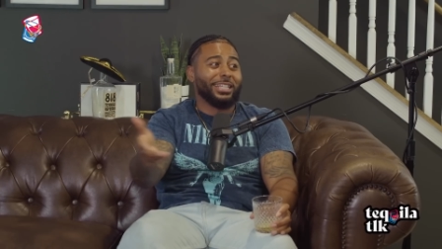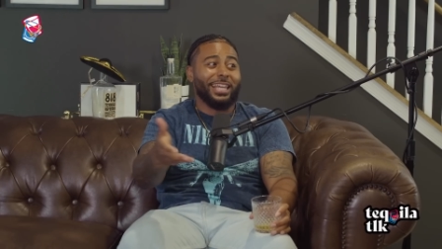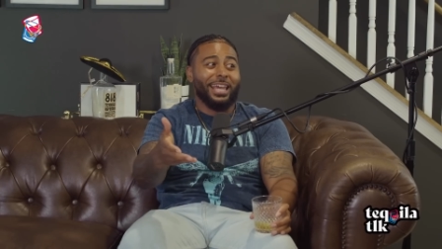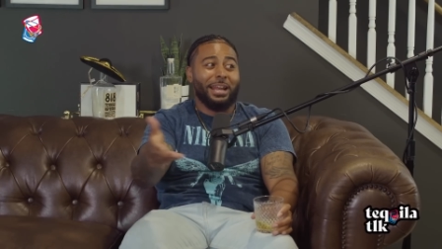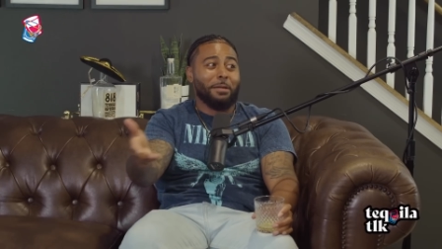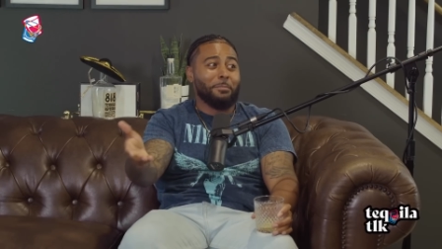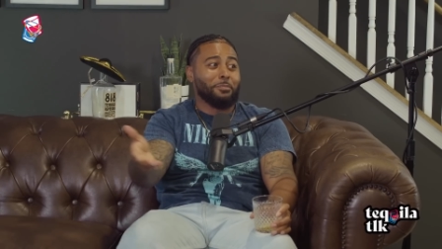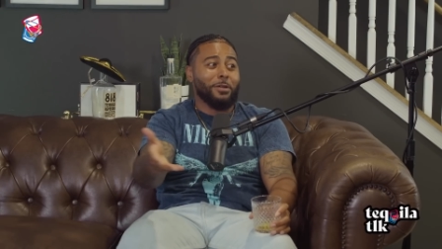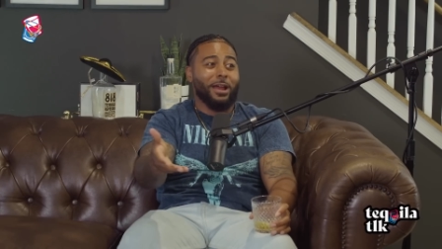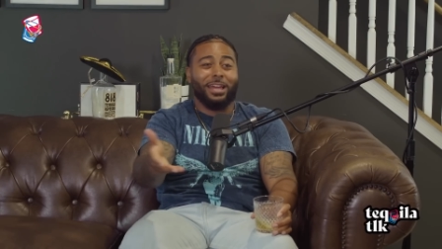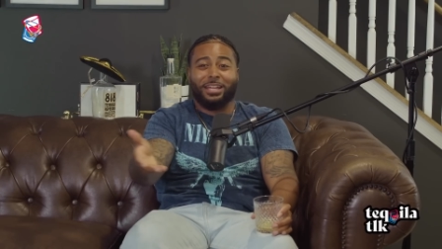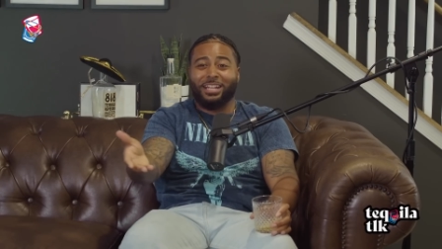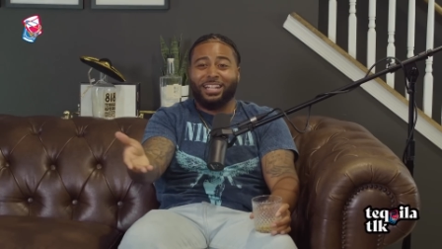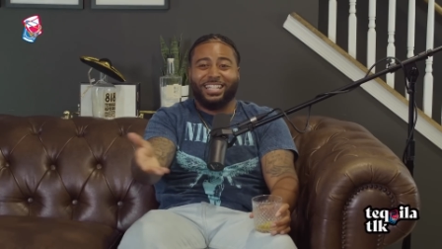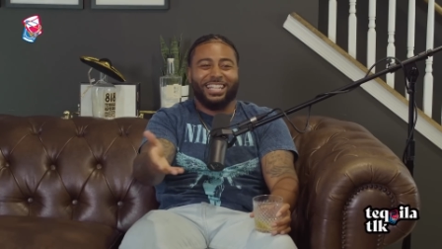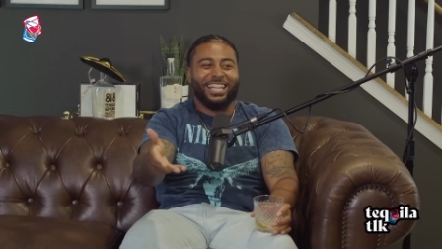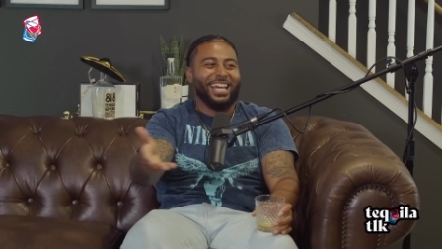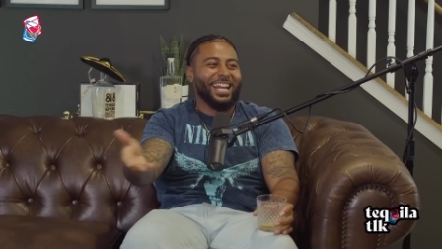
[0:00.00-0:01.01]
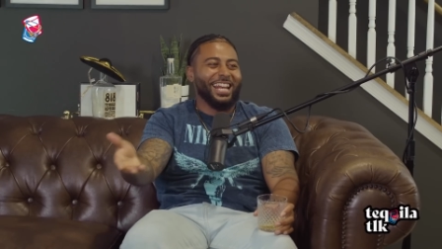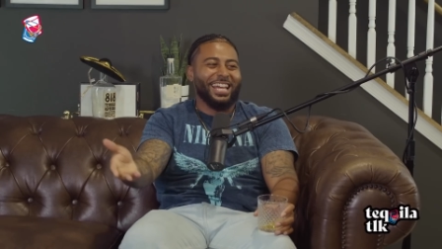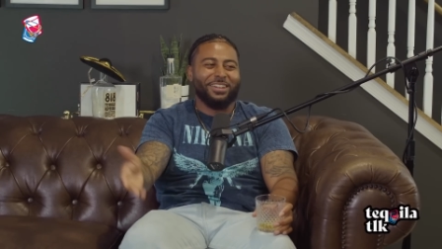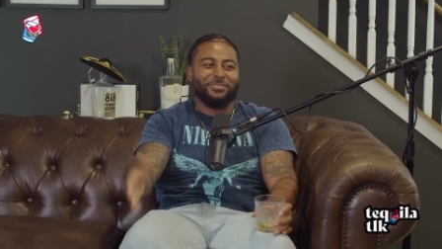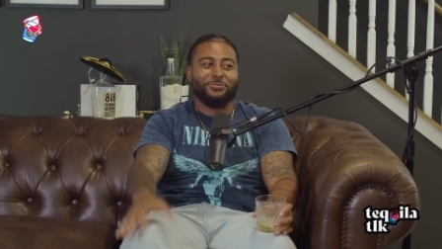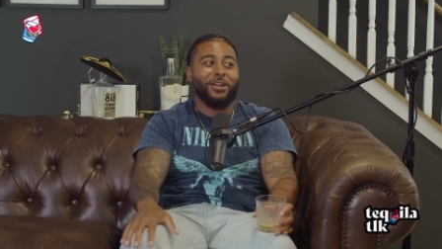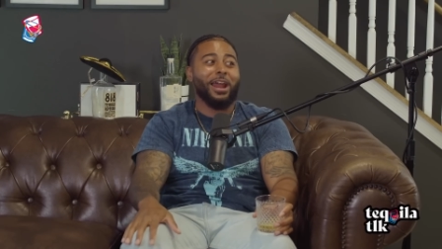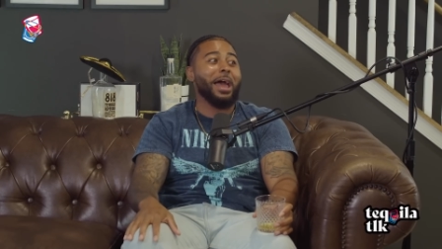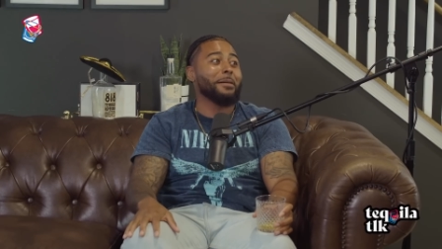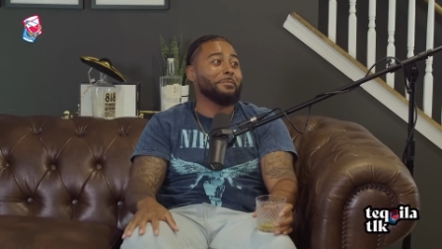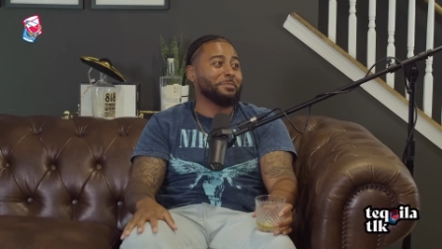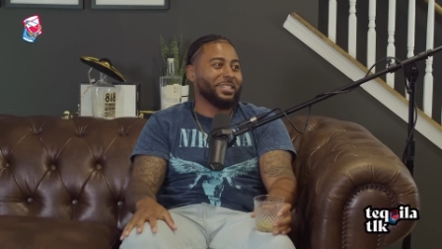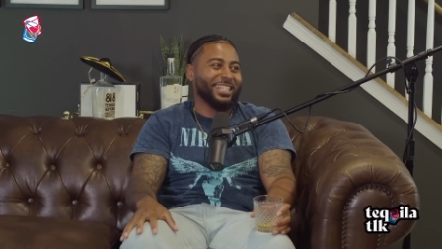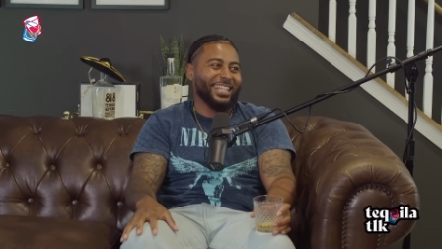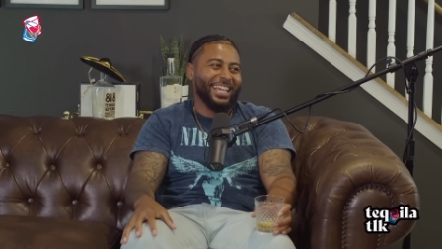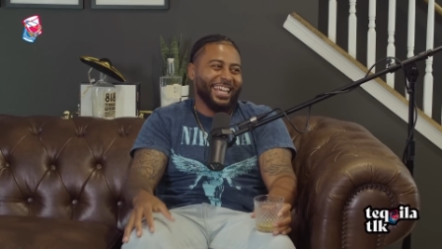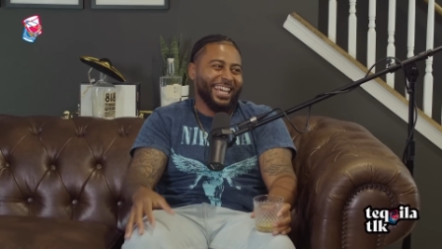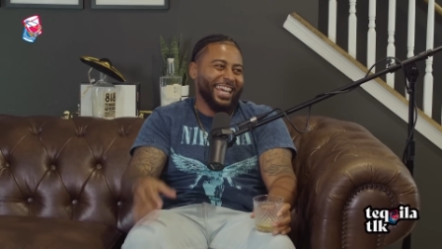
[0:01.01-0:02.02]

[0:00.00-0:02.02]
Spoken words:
You're just getting reps.